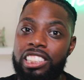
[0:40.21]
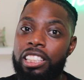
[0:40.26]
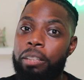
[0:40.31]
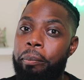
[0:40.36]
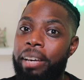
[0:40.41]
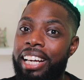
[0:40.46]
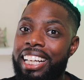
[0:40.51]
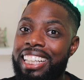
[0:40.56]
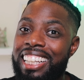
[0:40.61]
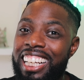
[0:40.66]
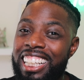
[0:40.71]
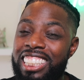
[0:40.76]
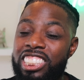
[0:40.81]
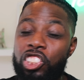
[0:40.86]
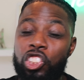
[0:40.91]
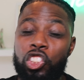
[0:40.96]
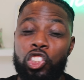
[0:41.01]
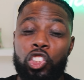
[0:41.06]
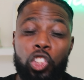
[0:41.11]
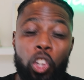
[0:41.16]
to make
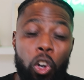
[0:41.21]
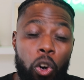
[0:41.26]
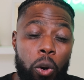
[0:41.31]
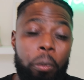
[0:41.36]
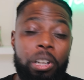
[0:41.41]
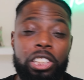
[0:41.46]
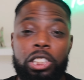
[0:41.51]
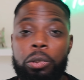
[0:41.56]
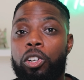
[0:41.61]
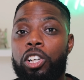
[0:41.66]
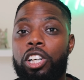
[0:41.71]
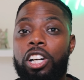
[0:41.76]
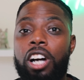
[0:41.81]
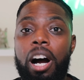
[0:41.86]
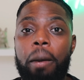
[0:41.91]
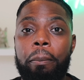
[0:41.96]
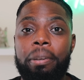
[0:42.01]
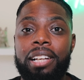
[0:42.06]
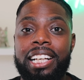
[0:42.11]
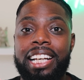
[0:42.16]
things so much more
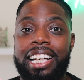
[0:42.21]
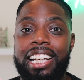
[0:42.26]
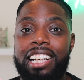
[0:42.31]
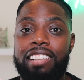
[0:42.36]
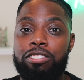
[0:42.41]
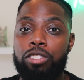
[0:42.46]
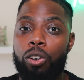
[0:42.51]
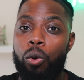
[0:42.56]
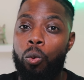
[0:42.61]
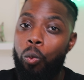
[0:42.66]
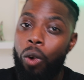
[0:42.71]
complicated for